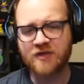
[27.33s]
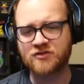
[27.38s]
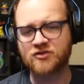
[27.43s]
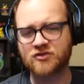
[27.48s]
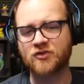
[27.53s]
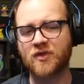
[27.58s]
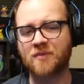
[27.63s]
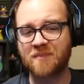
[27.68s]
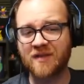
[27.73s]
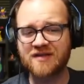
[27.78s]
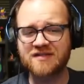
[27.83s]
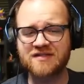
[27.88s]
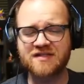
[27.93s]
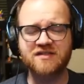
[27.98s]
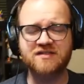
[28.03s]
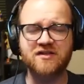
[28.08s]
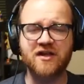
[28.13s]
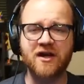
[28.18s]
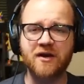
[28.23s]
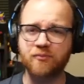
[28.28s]
So the
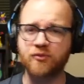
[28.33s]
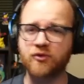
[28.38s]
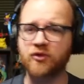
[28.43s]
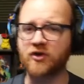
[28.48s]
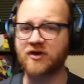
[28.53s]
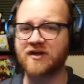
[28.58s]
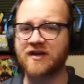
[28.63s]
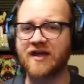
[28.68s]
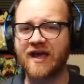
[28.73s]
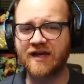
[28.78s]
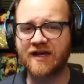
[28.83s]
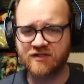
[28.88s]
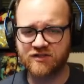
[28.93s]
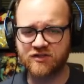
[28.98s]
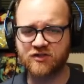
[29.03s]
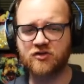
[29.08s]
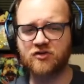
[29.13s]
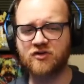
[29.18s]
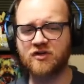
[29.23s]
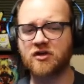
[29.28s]
basic setup we're looking to
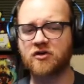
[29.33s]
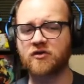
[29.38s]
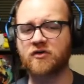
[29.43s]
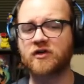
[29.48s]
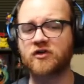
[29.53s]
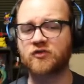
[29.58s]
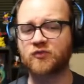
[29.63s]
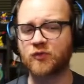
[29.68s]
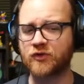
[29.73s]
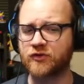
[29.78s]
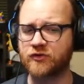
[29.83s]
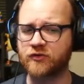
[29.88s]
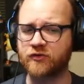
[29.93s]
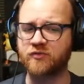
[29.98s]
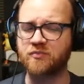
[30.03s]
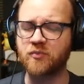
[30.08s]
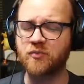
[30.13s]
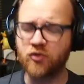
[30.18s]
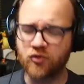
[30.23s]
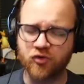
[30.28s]
execute here is we'll
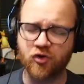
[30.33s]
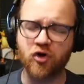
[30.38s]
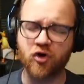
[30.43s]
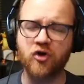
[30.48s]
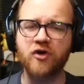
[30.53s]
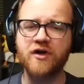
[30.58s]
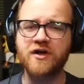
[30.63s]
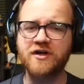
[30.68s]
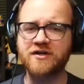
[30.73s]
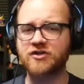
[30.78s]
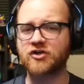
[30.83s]
use Moon Girl